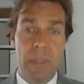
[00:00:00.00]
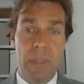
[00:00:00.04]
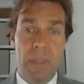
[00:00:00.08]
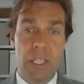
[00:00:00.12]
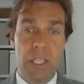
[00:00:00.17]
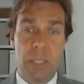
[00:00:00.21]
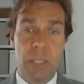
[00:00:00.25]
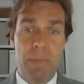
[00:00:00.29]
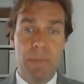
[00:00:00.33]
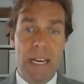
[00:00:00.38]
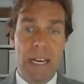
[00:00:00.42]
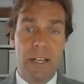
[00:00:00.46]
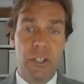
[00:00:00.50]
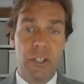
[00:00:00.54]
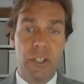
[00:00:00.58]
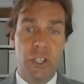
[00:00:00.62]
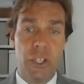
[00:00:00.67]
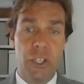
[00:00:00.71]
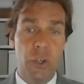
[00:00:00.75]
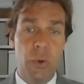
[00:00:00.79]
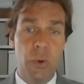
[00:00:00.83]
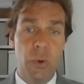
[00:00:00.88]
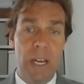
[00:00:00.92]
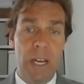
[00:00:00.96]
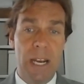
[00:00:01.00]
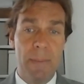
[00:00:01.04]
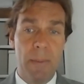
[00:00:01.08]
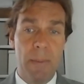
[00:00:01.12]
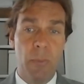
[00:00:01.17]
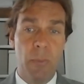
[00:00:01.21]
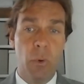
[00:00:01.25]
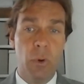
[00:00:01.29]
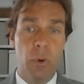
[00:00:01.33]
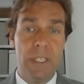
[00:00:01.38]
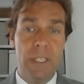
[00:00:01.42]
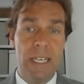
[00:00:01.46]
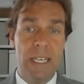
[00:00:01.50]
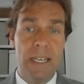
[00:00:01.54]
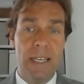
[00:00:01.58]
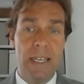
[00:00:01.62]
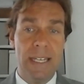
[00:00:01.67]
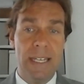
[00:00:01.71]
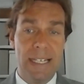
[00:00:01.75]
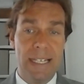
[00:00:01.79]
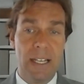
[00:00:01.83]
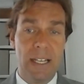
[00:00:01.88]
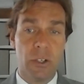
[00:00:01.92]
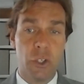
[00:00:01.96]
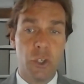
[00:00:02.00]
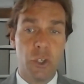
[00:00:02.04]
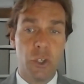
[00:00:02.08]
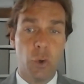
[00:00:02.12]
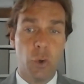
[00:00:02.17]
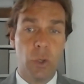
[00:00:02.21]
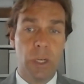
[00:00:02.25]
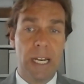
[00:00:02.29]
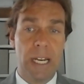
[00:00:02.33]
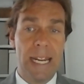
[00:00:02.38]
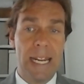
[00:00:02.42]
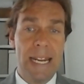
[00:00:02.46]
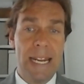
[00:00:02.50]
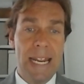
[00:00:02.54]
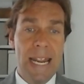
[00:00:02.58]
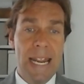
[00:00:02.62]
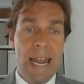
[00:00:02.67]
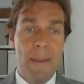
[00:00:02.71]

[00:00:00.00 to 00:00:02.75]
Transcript: speak to in a bit more detail shortly,